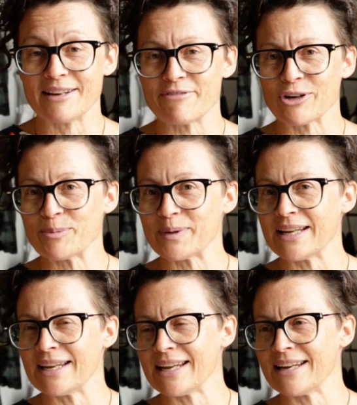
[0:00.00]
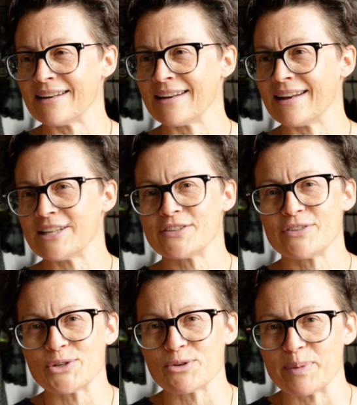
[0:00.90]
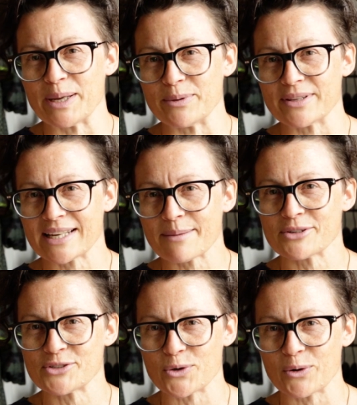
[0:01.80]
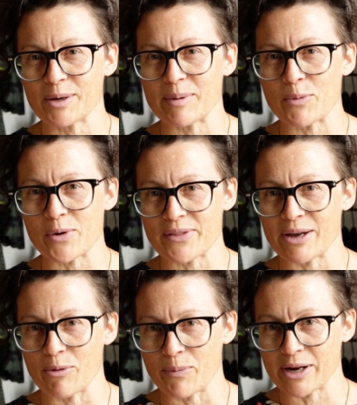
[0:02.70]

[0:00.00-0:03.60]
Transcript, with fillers: invariably, in interviews with people, they kept on talking about what they were